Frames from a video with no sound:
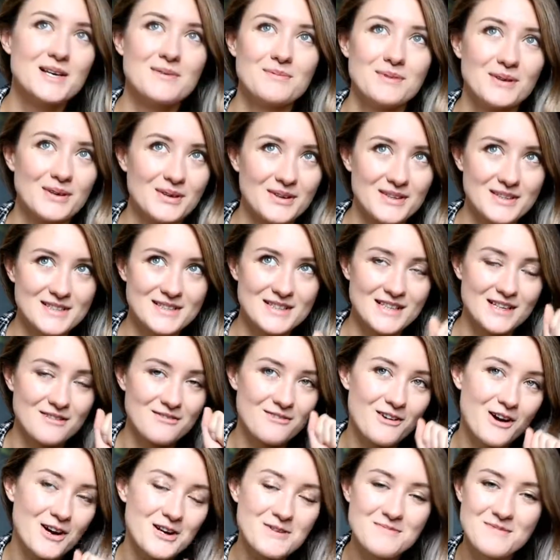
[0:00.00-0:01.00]
because the
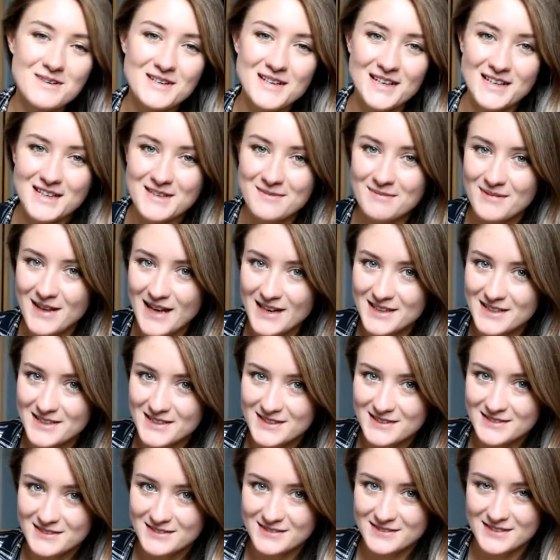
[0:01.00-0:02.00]
environment and the planet
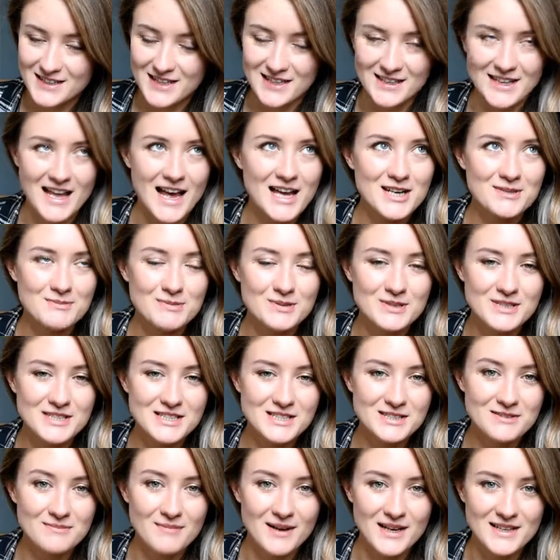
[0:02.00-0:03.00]
and animals
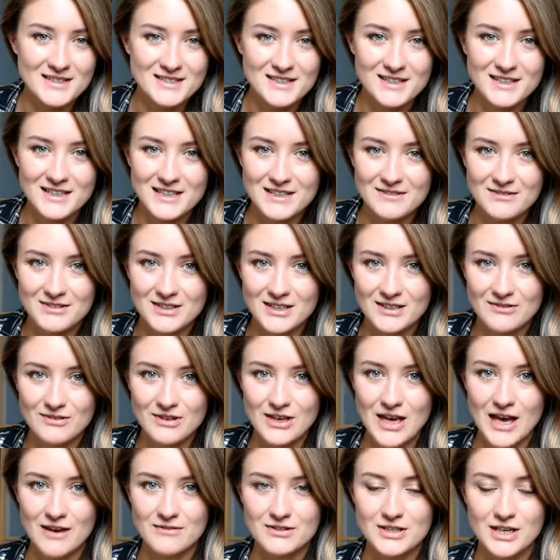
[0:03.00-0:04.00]
still matter even if
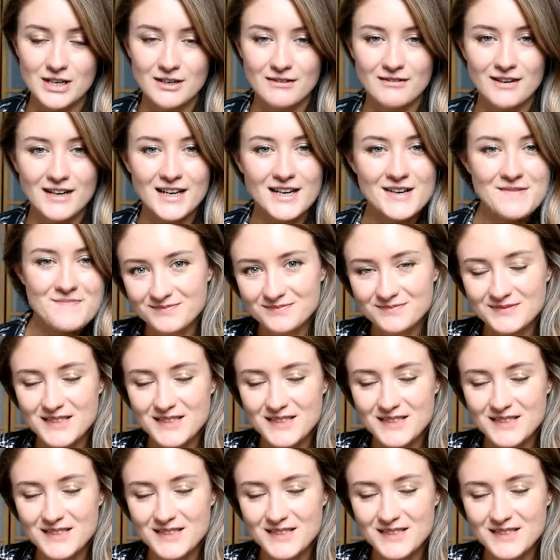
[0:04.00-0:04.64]
you have diarrhea.